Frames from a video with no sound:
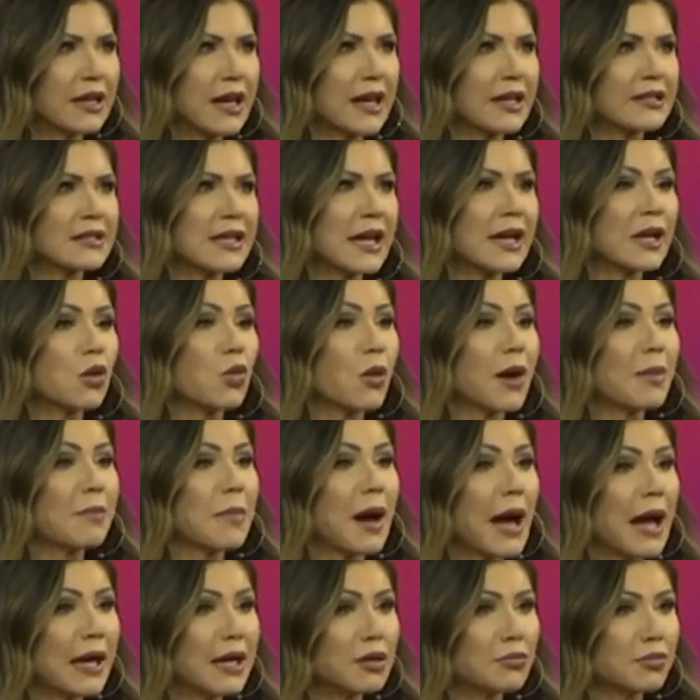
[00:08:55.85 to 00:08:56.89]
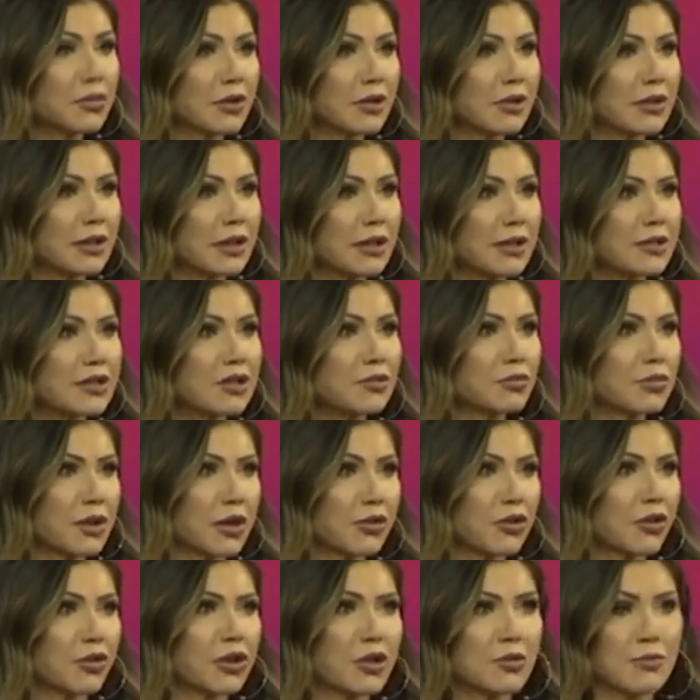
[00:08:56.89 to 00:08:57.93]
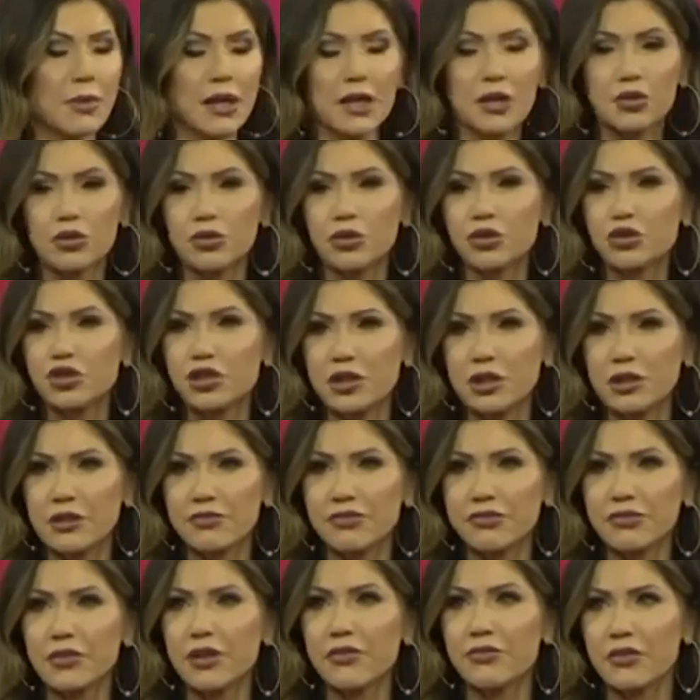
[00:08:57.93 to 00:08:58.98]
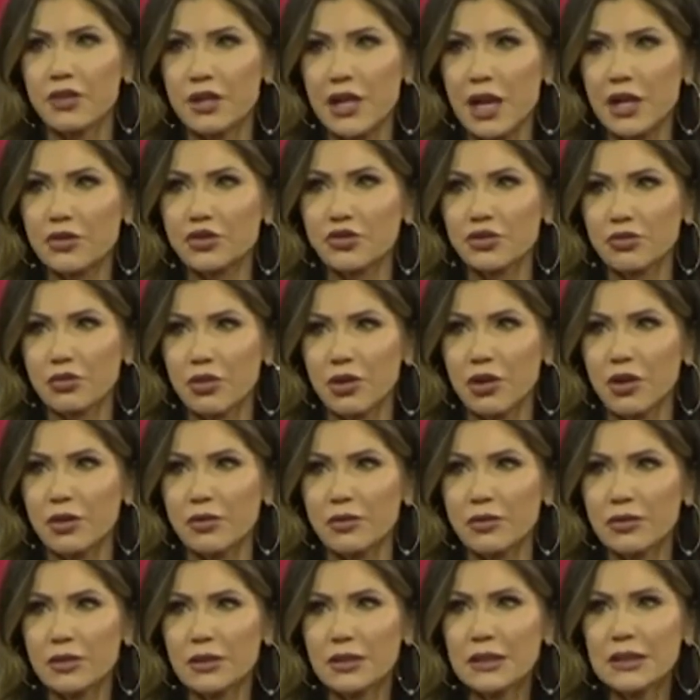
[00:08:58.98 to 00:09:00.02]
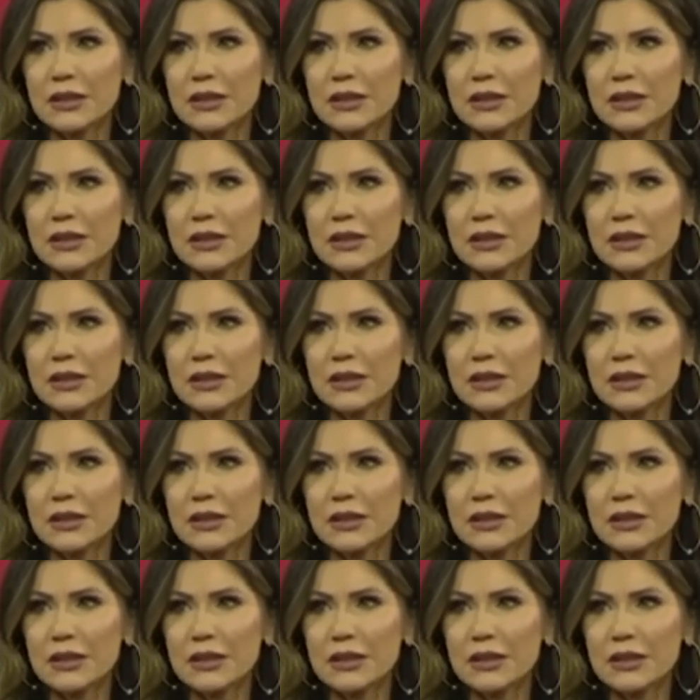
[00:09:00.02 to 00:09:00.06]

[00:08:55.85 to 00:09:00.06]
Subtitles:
and take away my ability to be their commander-in-chief of the National Guard.